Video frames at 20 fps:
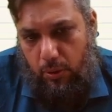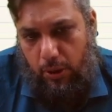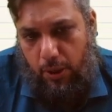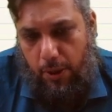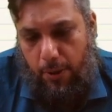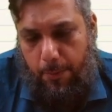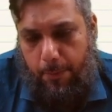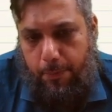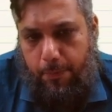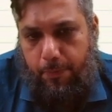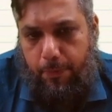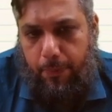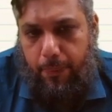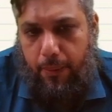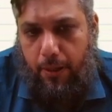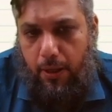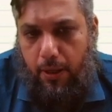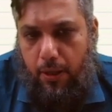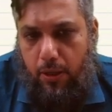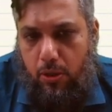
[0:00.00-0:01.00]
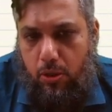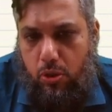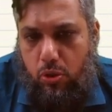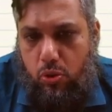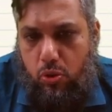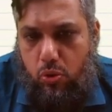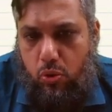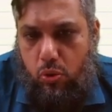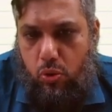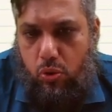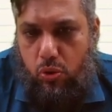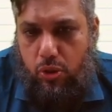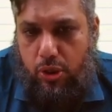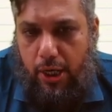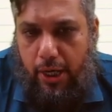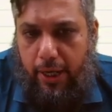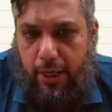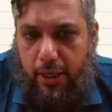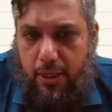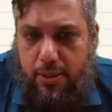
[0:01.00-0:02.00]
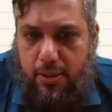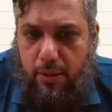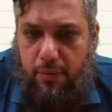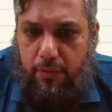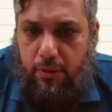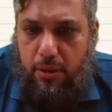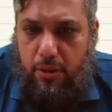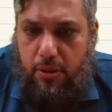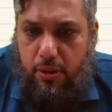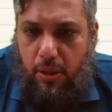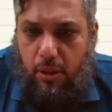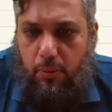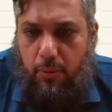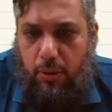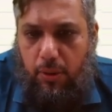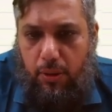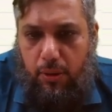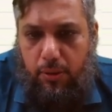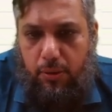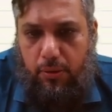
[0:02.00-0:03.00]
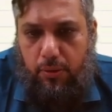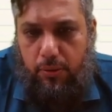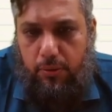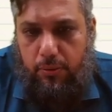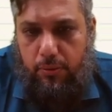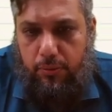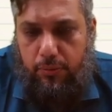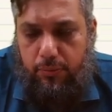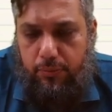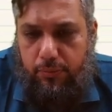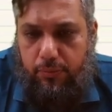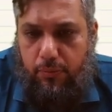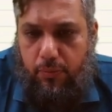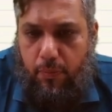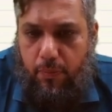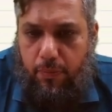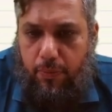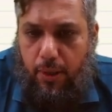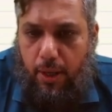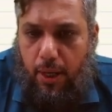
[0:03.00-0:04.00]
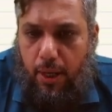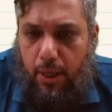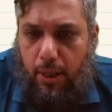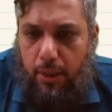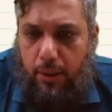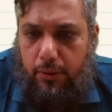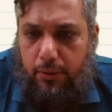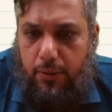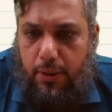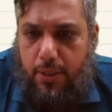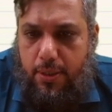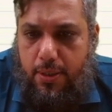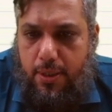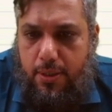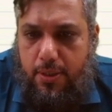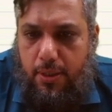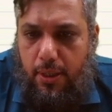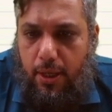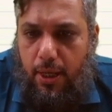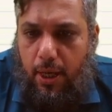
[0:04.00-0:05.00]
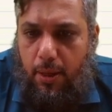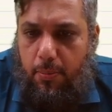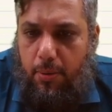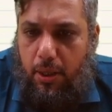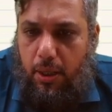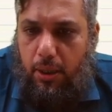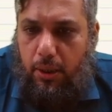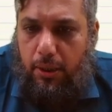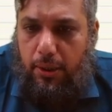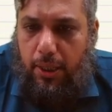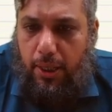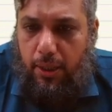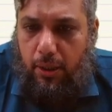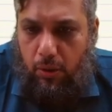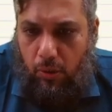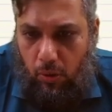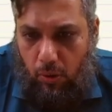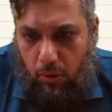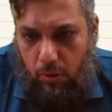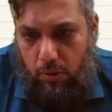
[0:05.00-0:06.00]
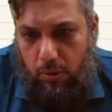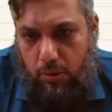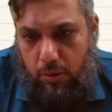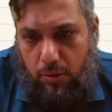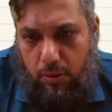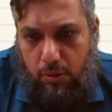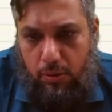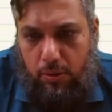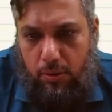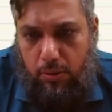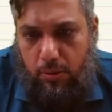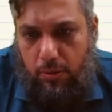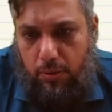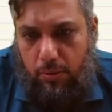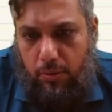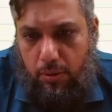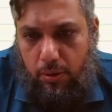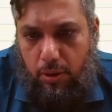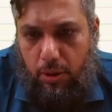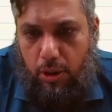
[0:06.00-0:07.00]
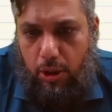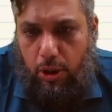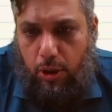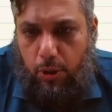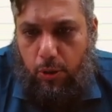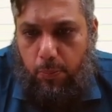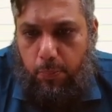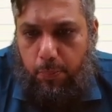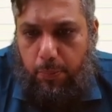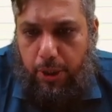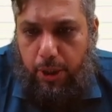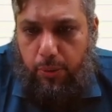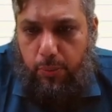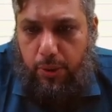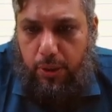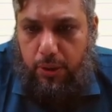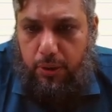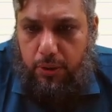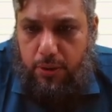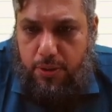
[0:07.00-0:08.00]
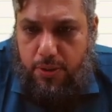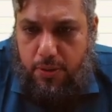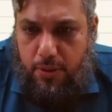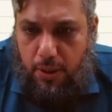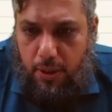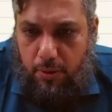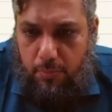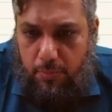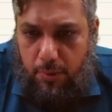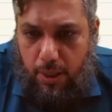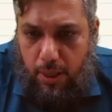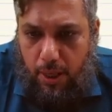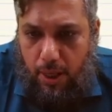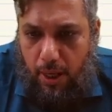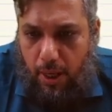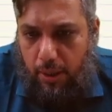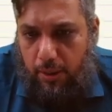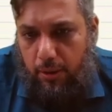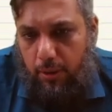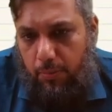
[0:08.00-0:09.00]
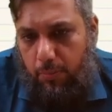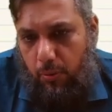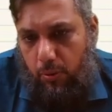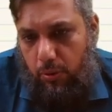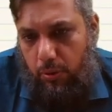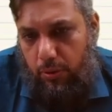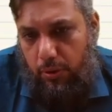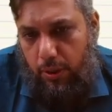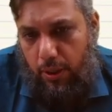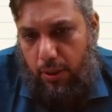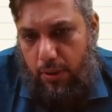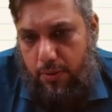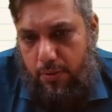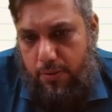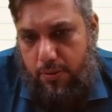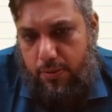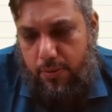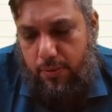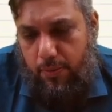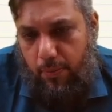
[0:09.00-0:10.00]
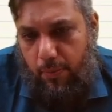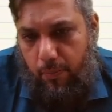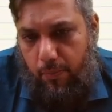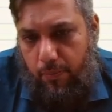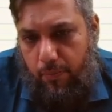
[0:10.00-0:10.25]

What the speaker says: Okay. So scientists have discovered that there is a chemical dialogue between the stigma and the pollen grains.